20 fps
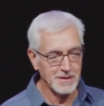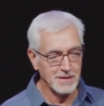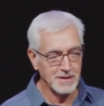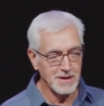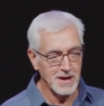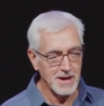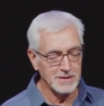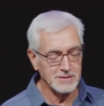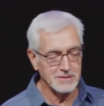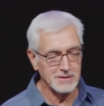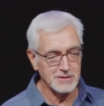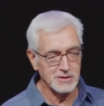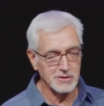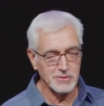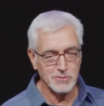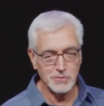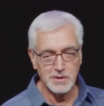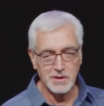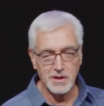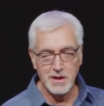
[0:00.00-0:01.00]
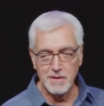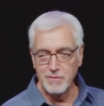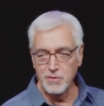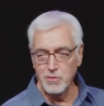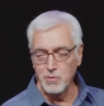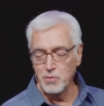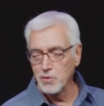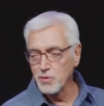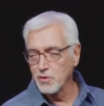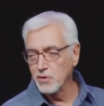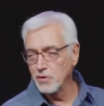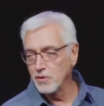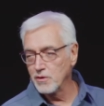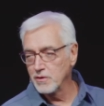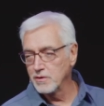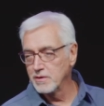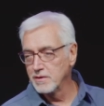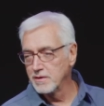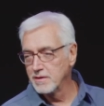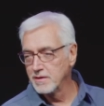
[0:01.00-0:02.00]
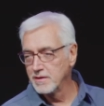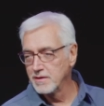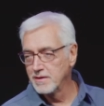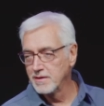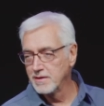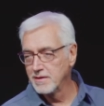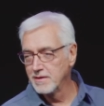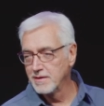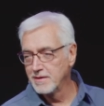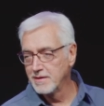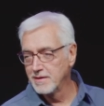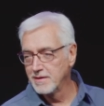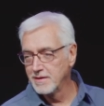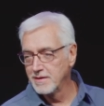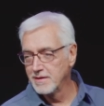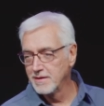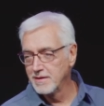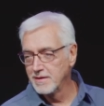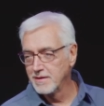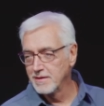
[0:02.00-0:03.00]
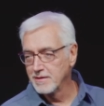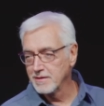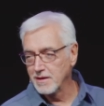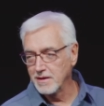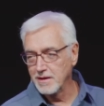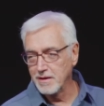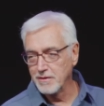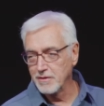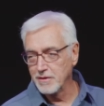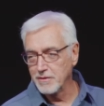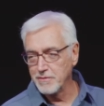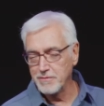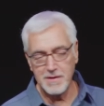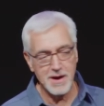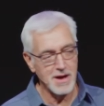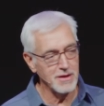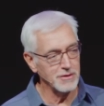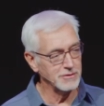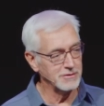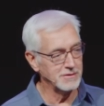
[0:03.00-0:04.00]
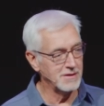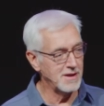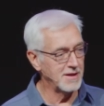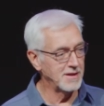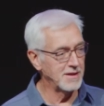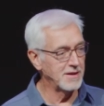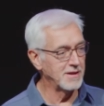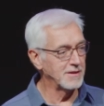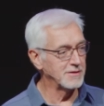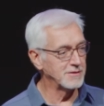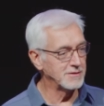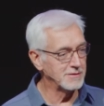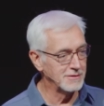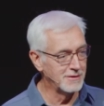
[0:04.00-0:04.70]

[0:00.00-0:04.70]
God says we love the world. The love of the Father is not in us.